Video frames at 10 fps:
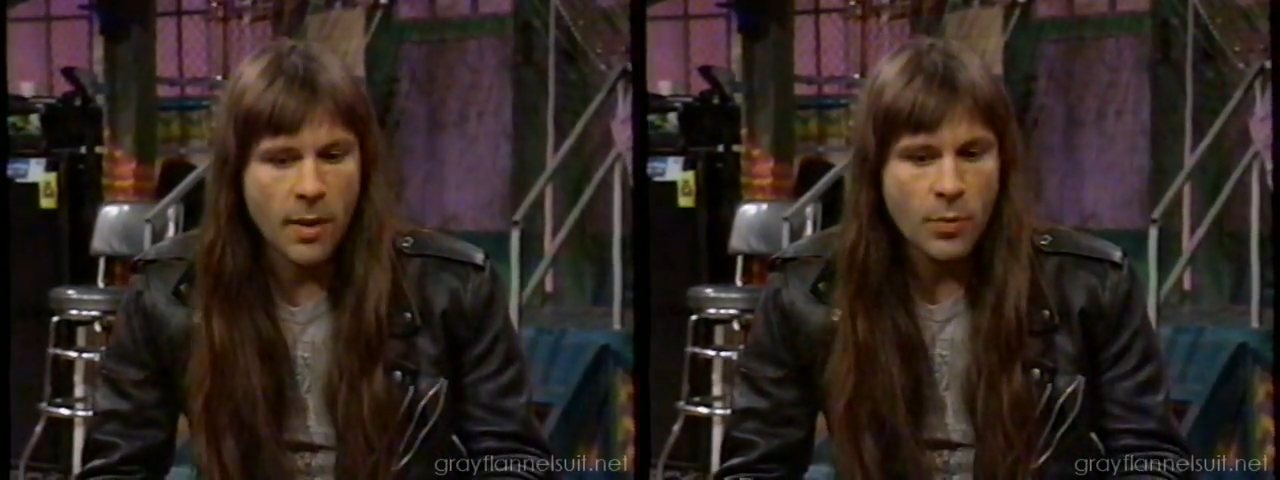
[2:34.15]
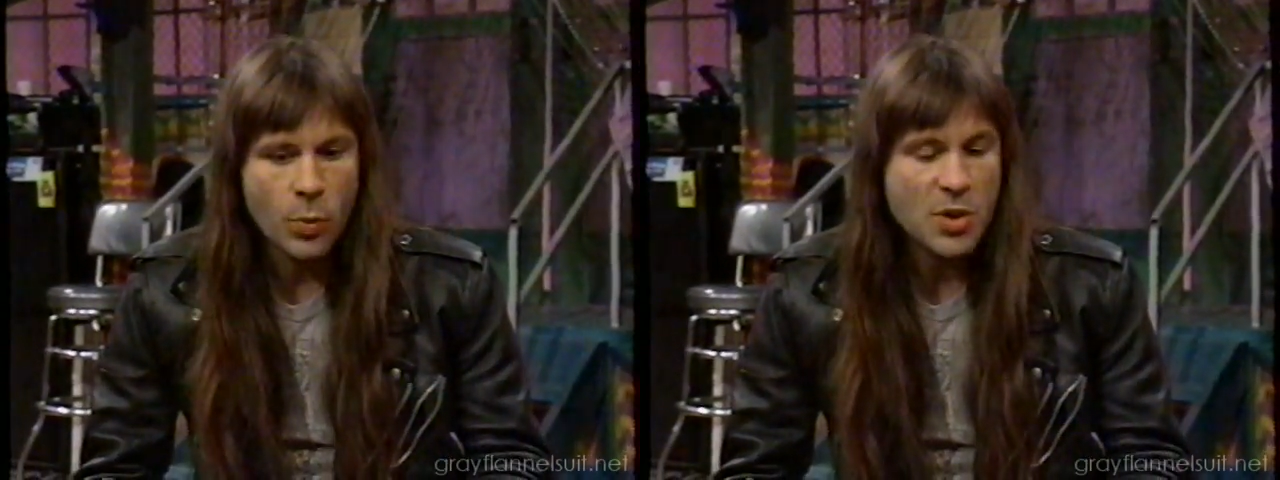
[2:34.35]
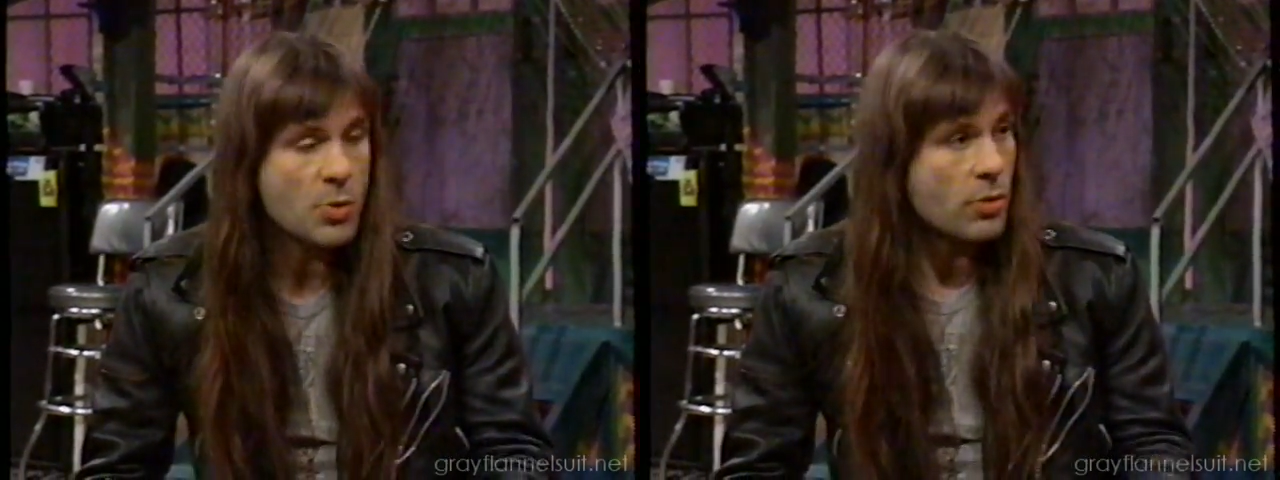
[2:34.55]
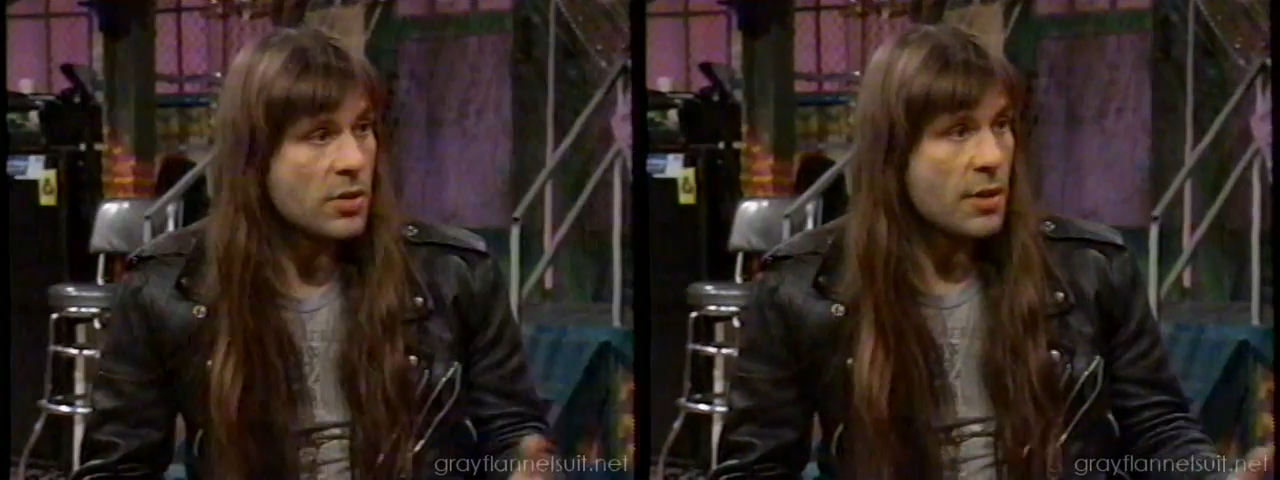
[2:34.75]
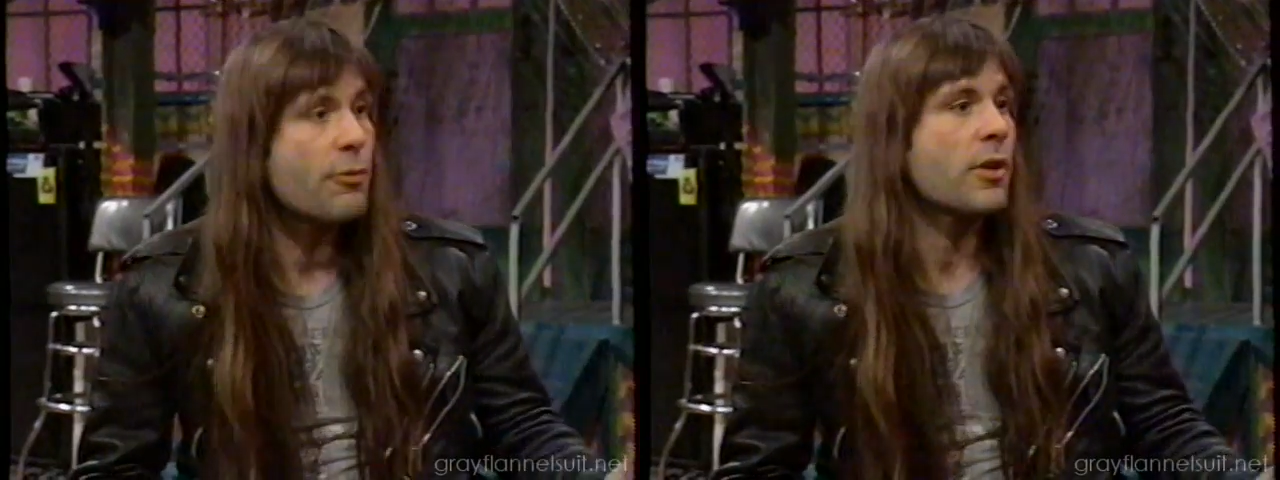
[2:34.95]
which was
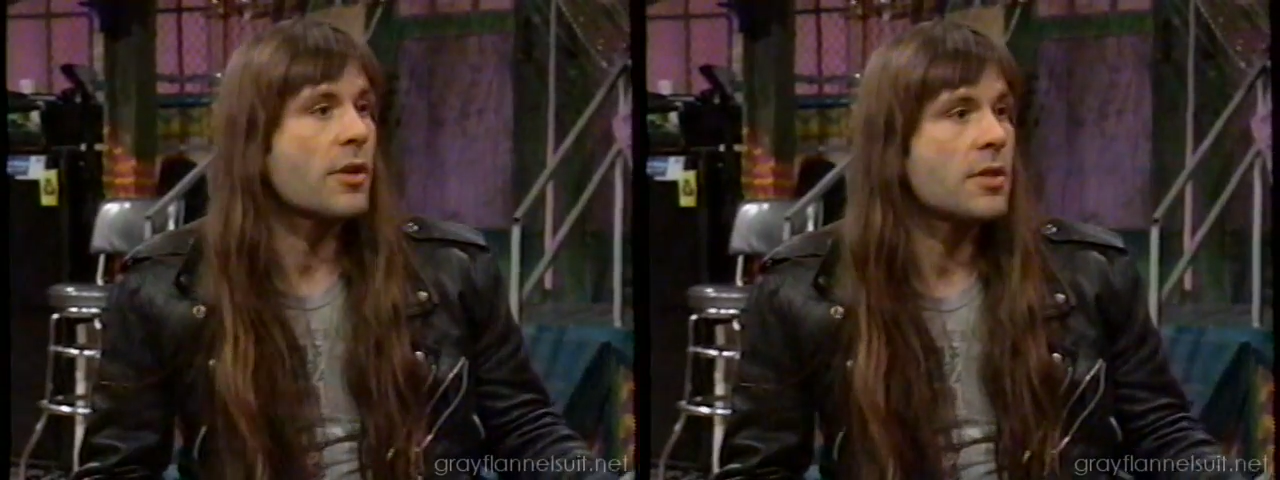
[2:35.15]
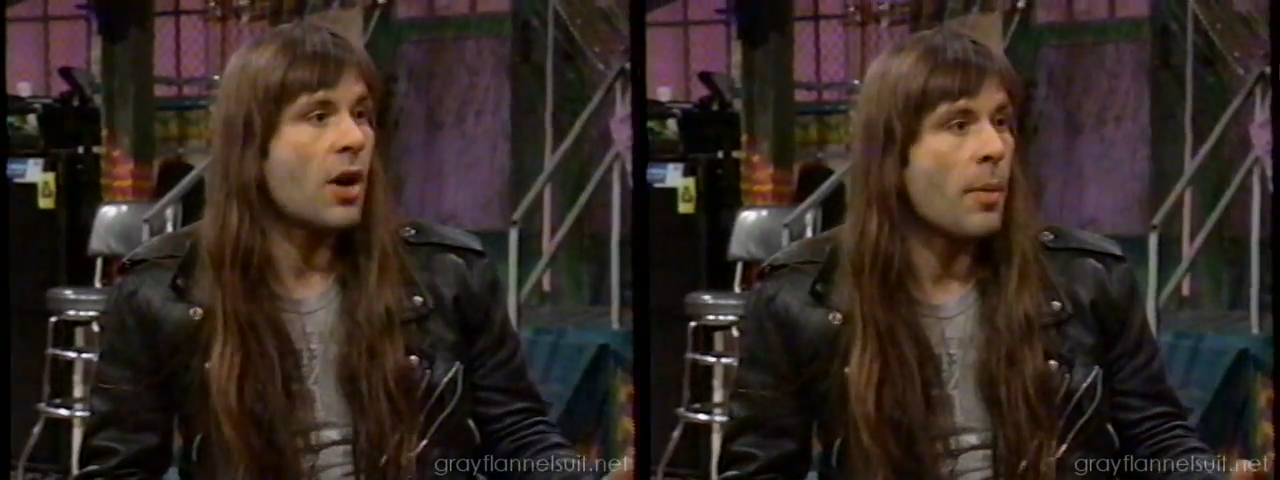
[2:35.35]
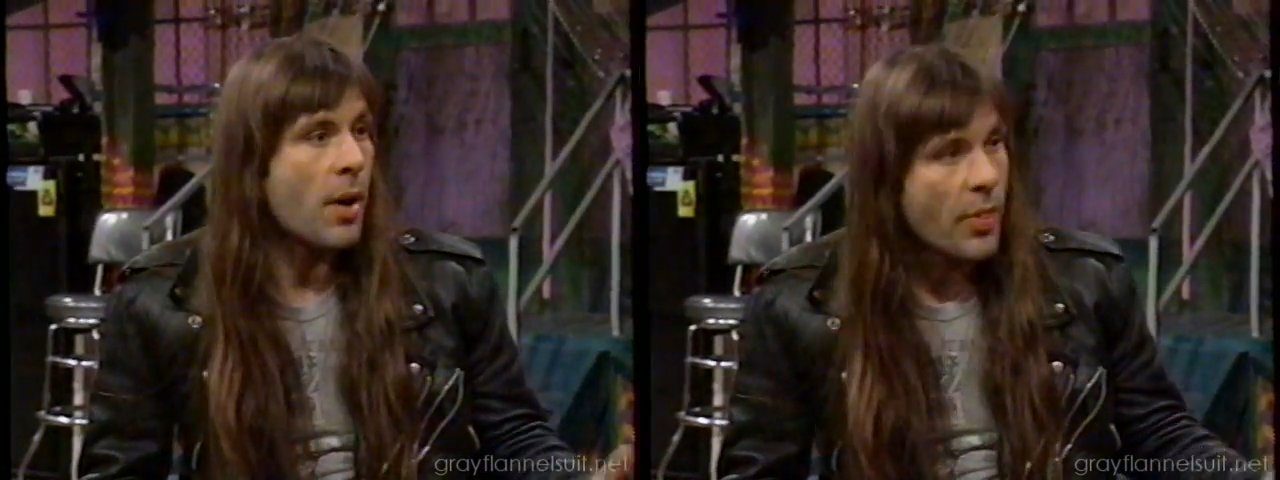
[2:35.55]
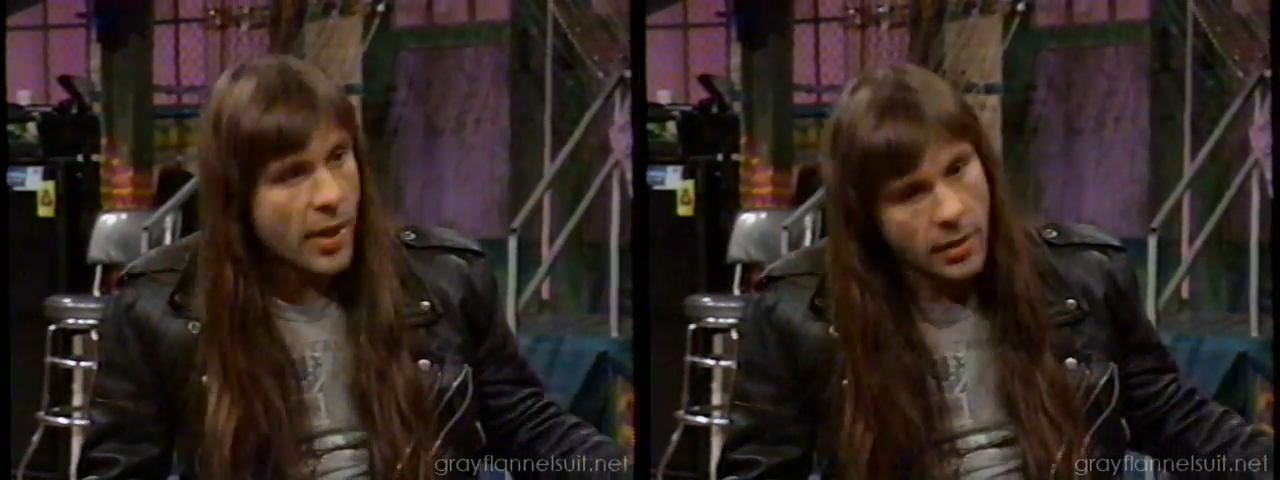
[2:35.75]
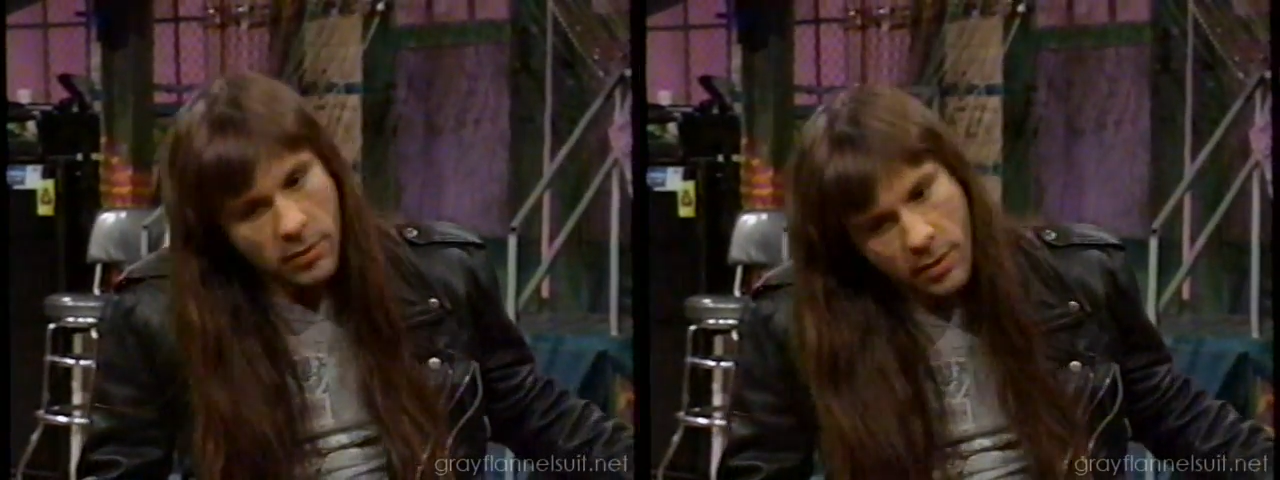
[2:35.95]
real different at the time. And
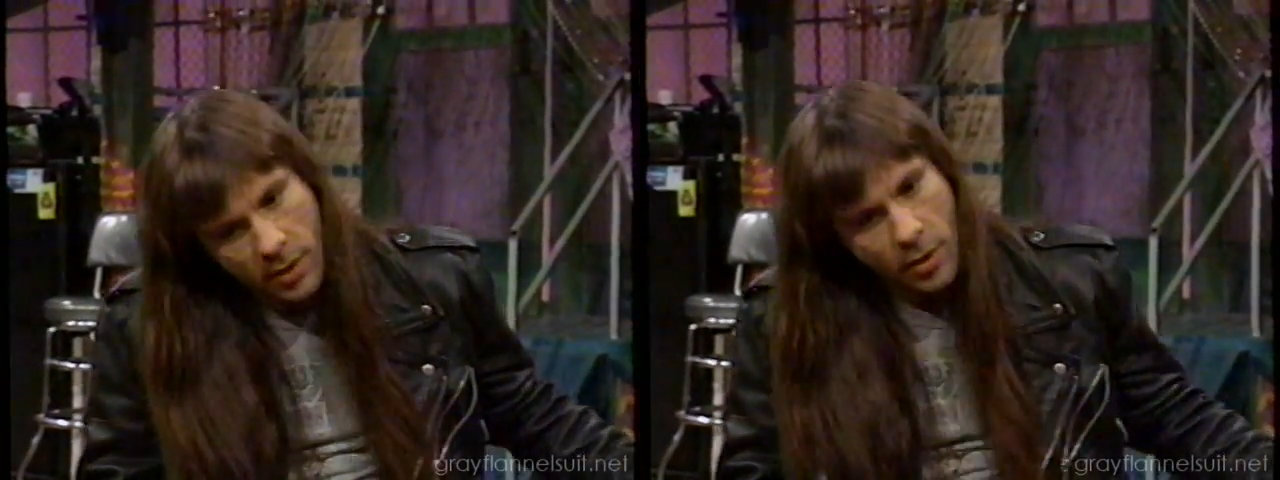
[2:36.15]
then